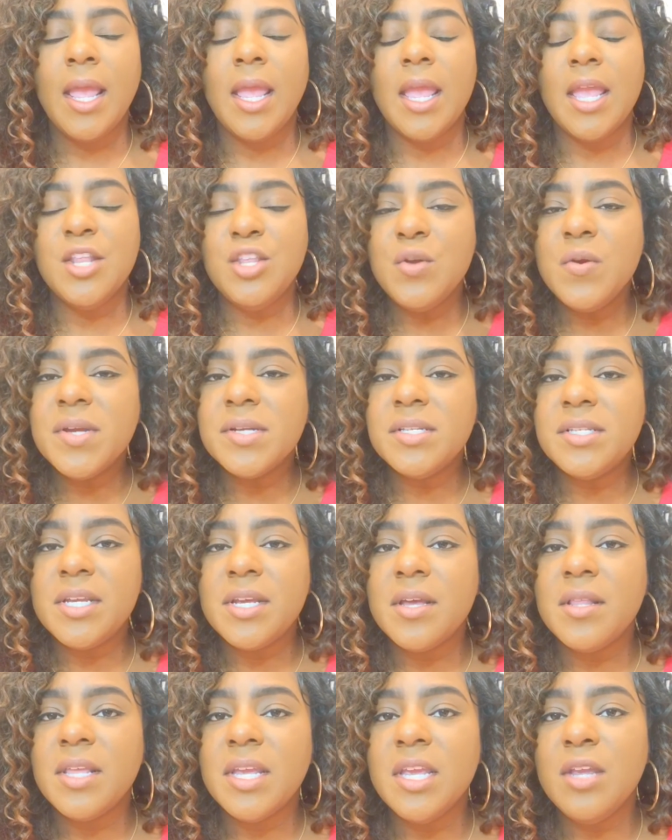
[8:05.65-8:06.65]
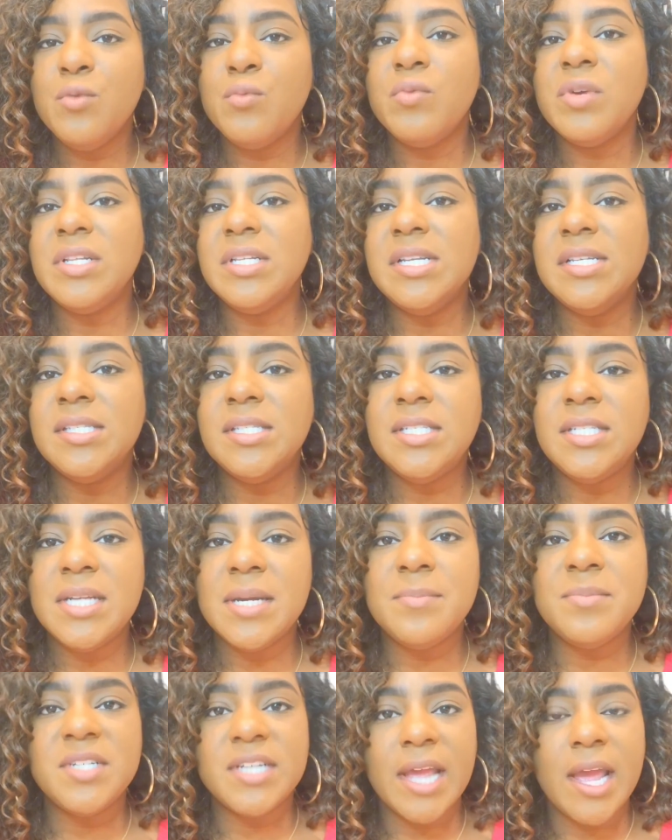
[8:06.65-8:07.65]
And you can tell that he really
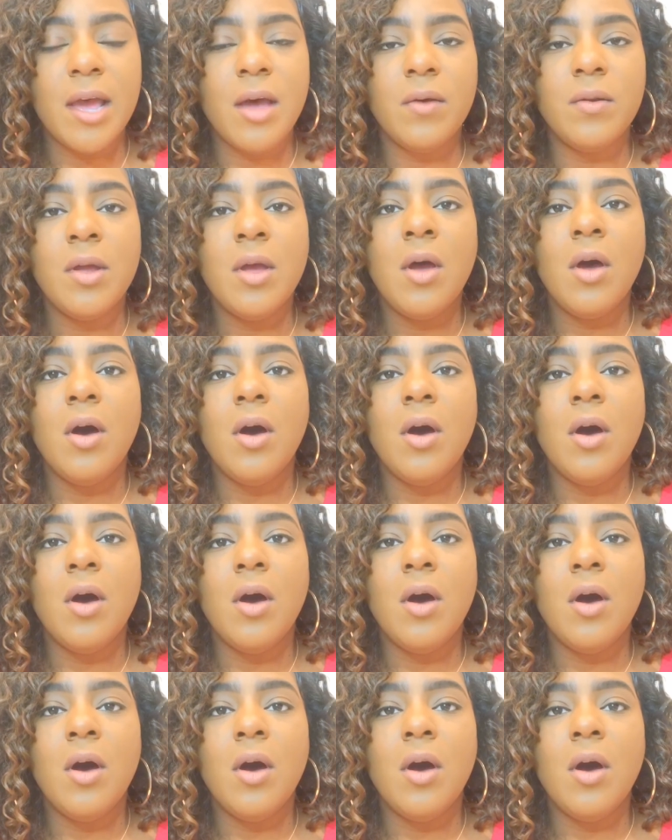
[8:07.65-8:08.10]
stepped out